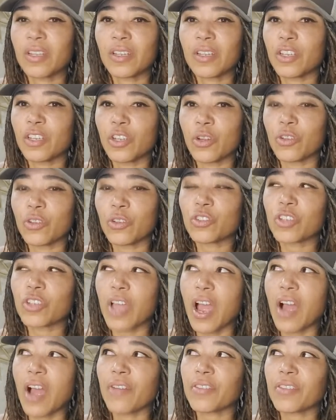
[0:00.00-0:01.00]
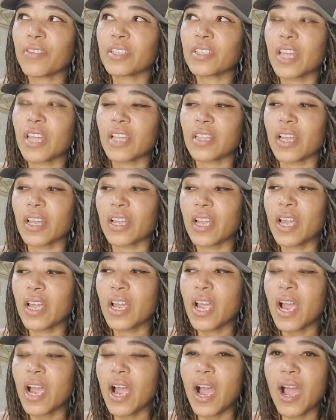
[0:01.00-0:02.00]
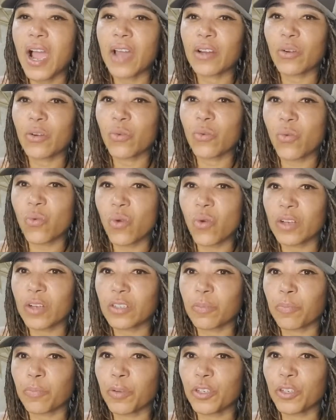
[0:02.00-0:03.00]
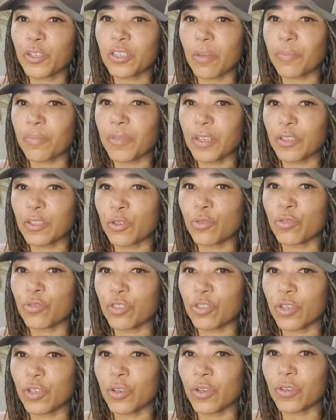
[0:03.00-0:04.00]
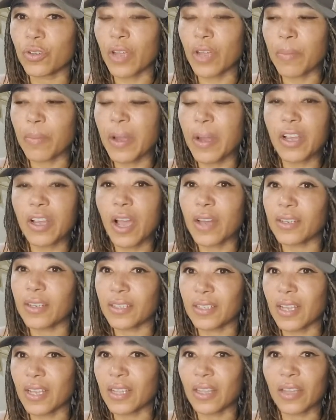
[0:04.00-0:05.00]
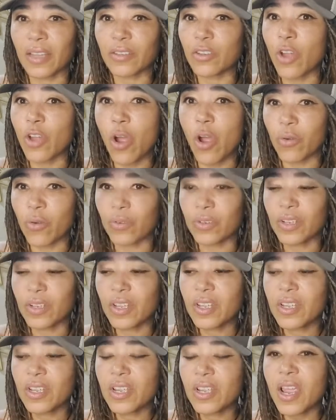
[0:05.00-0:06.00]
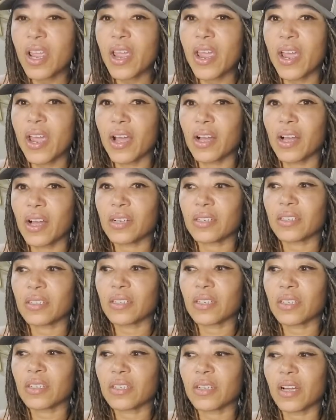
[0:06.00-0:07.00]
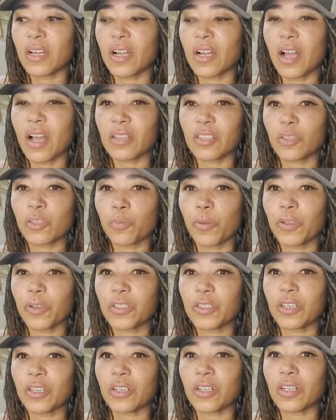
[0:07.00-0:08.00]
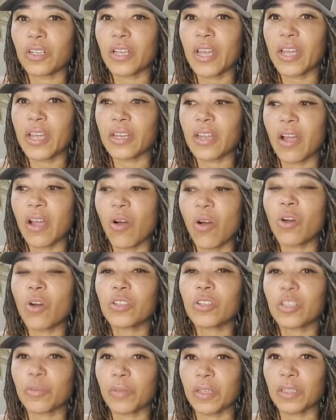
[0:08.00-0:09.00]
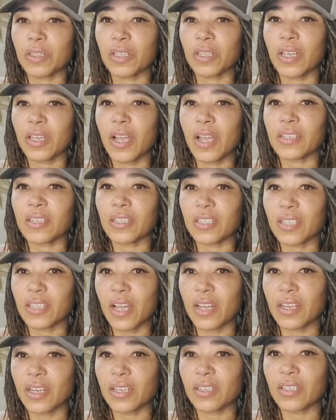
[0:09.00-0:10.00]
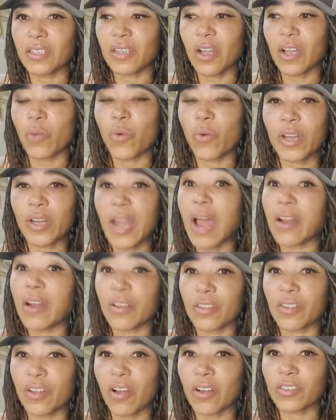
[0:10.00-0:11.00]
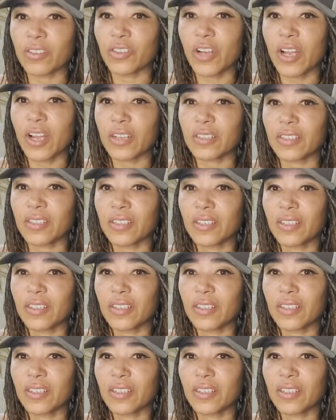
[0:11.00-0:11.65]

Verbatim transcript: You know, you just have this thing like, I don't want to push something too soon. Like my gut is saying like, no. And I got this book deal, and ultimately I decided I wanted out of the contract